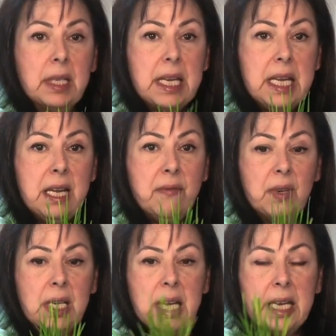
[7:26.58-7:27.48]

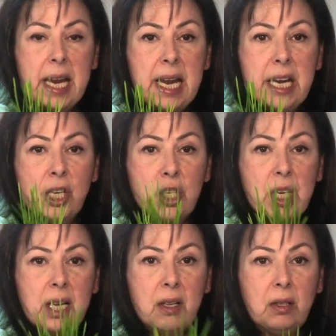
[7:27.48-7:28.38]
even an
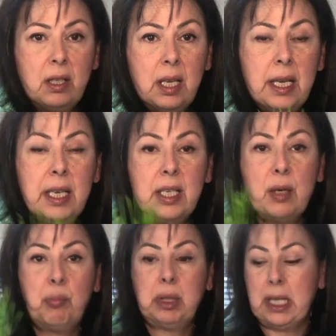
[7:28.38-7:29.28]
eggshell, to
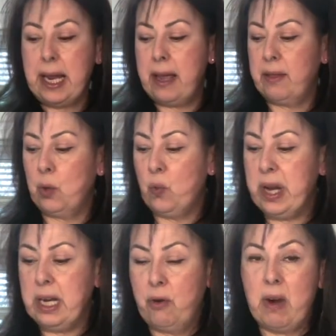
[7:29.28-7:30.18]
plant the
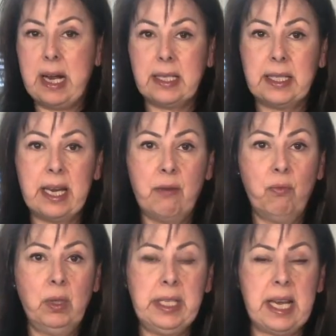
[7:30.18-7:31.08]
wheatgrass. It
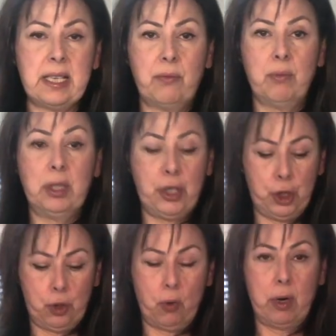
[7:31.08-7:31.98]
really has really
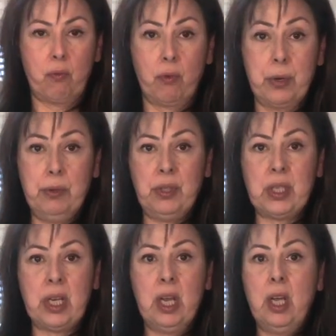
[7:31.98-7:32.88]
short
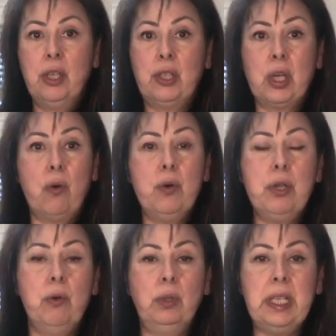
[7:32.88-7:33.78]
roots, so
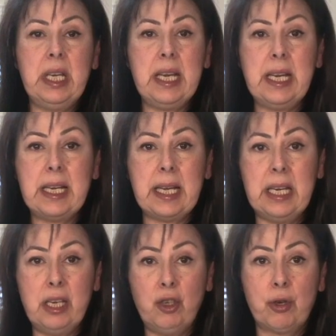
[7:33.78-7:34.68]
you only need
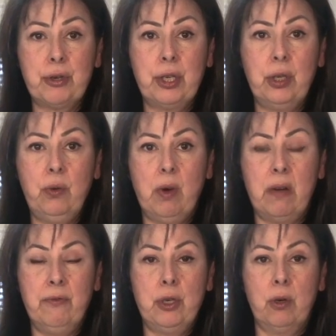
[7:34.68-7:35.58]
1 inch or 2
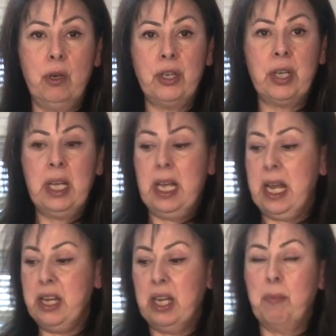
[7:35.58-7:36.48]
of dirt,
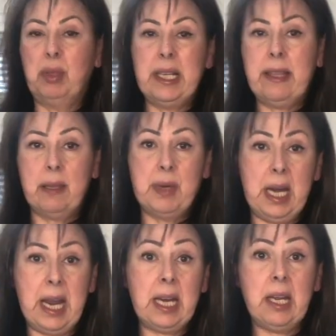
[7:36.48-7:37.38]
and you can plant them in
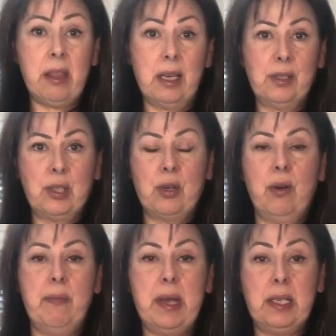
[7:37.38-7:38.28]
anything. So
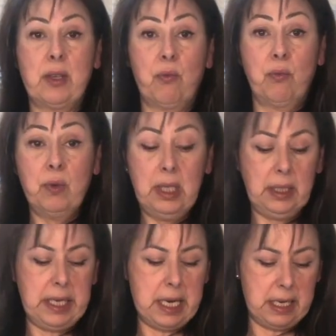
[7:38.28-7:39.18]
it makes it
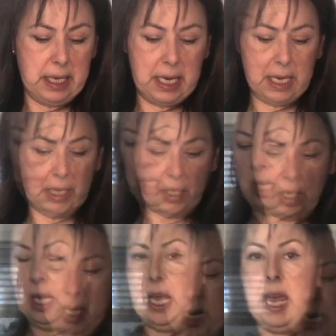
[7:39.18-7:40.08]
really neat.
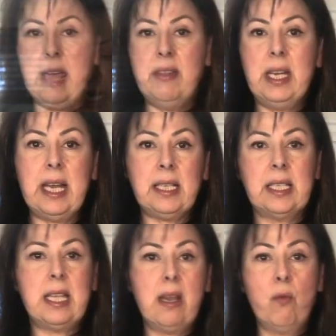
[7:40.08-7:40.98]
And the next
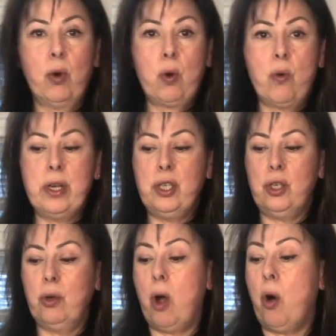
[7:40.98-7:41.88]
thing we're going to
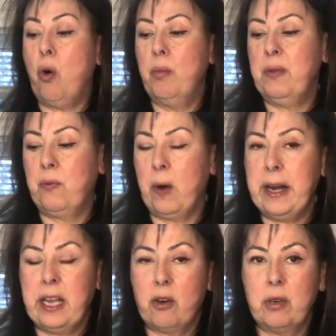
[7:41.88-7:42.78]
do, before I
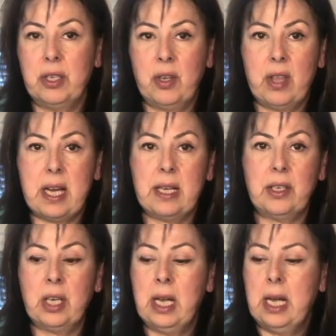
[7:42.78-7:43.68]
get on to
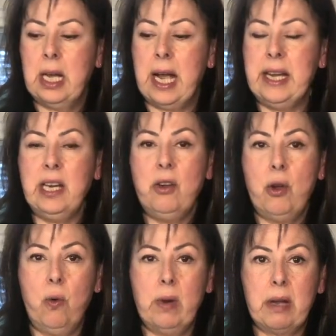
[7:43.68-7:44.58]
that, I didn't
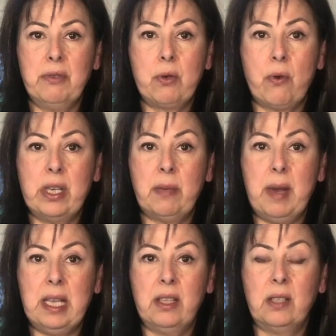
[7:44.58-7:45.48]
know when I was going to
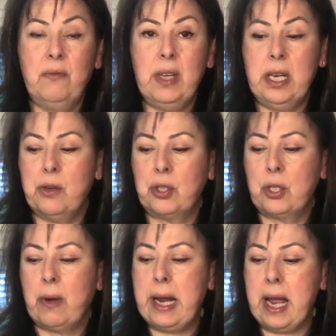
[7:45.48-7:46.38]
make this video.
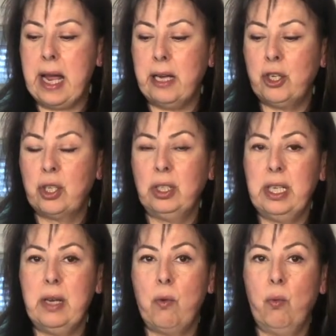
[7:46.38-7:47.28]
So I
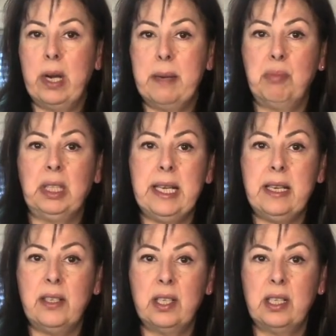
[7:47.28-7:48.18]
actually, when I
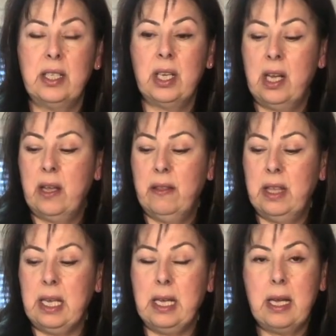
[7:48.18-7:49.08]
planted
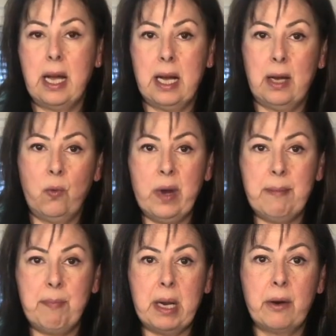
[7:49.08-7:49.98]
the
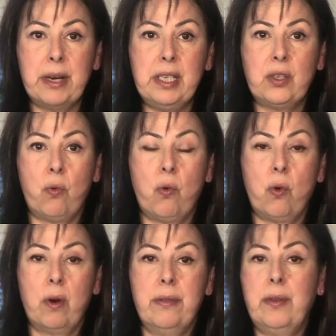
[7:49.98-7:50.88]
wheat berries
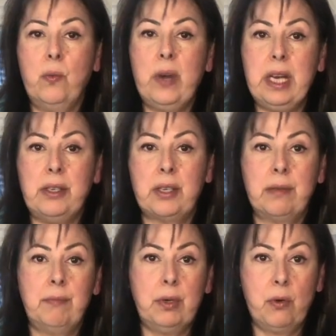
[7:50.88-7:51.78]
or the wheat
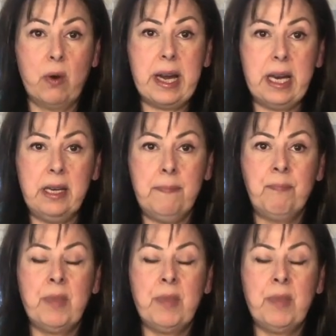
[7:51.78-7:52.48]
grain,